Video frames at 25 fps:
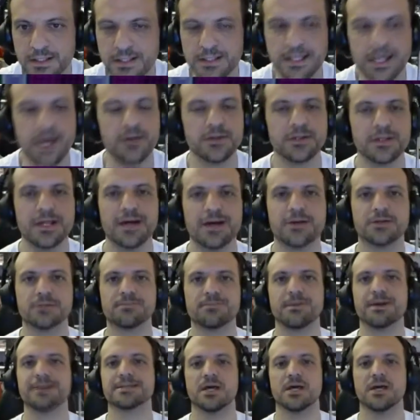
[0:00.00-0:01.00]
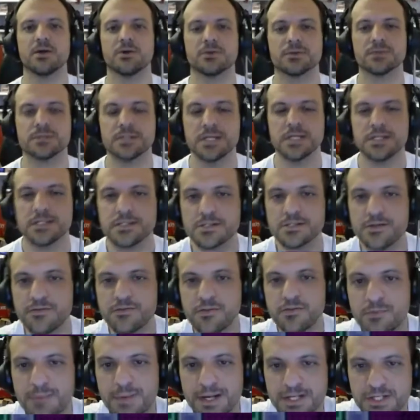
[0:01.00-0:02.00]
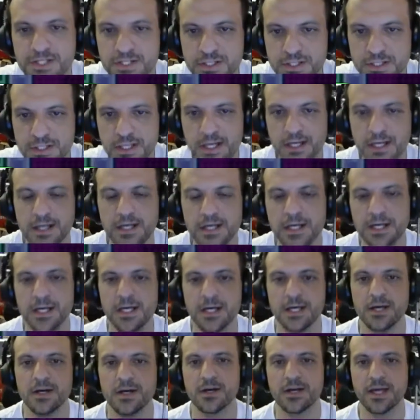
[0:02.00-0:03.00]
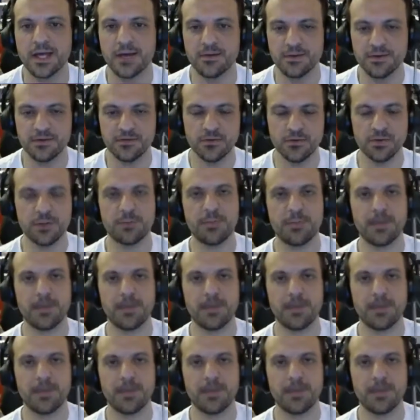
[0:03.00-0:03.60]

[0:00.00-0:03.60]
That would make total sense. So if you imagine, get rid of all the